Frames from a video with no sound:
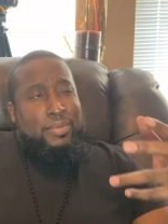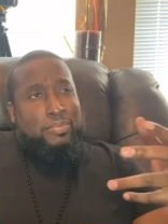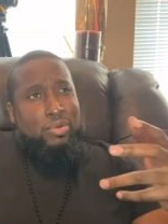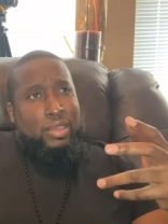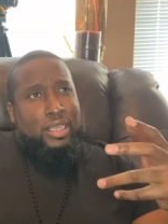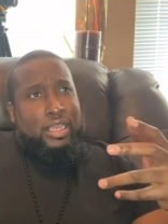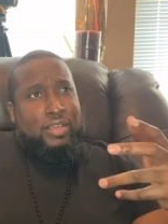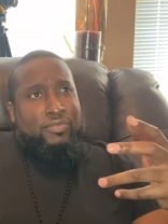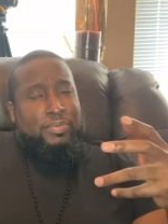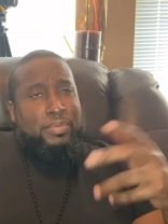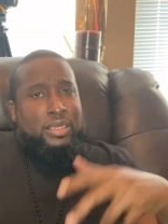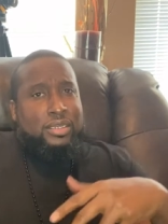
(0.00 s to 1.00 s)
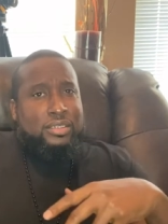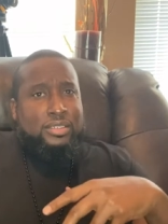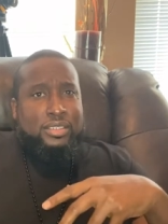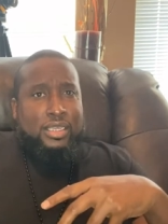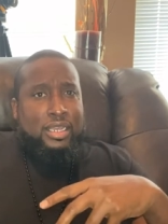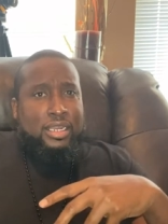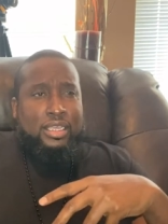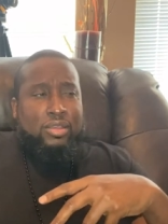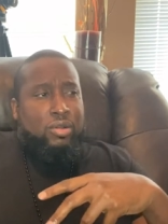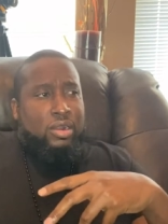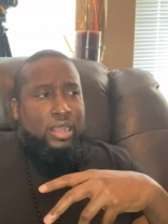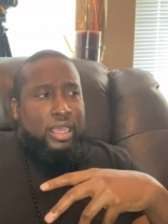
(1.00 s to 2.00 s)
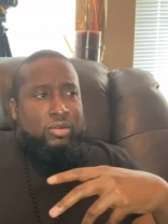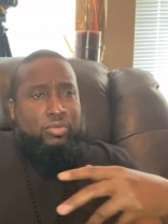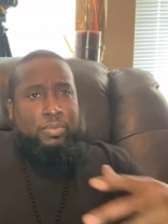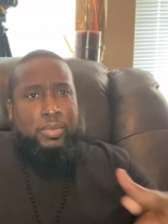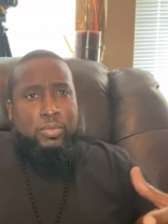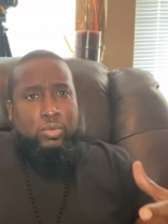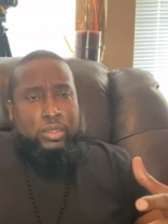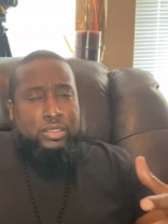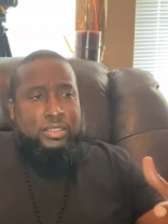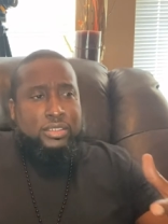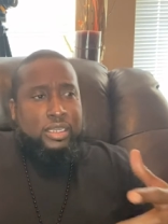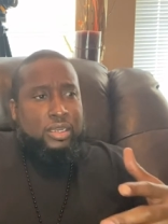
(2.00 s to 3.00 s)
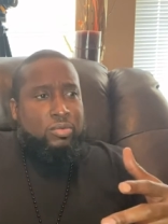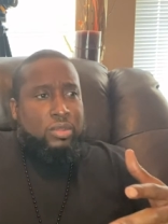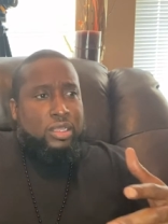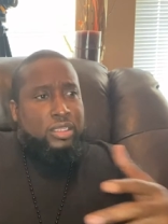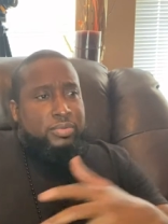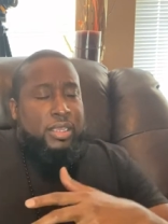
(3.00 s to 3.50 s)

that point ever been in the study, or I don't remember what the study was,